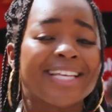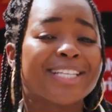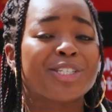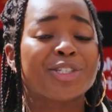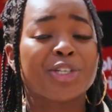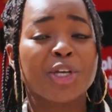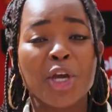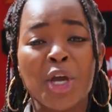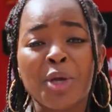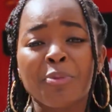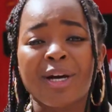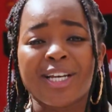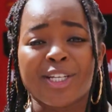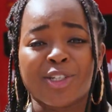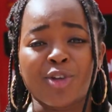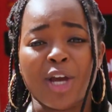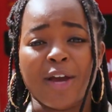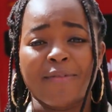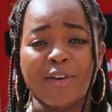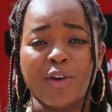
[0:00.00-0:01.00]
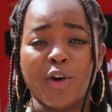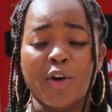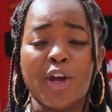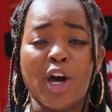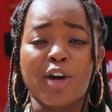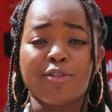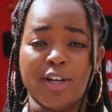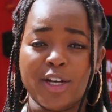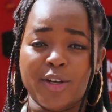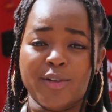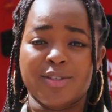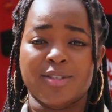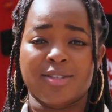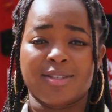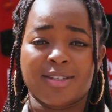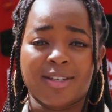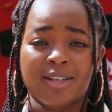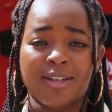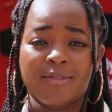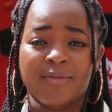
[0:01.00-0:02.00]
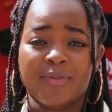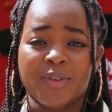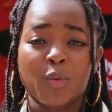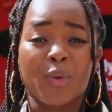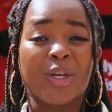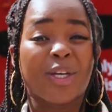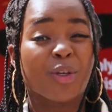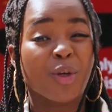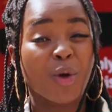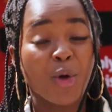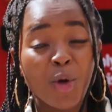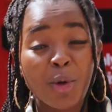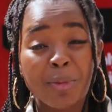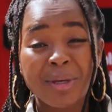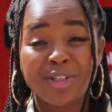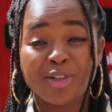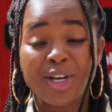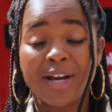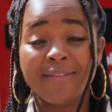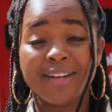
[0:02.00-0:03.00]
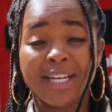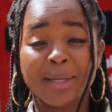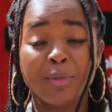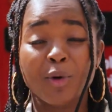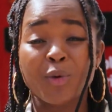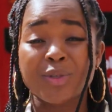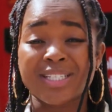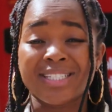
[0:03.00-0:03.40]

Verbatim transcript: there's too much traffic on our roads. We could all be travelling more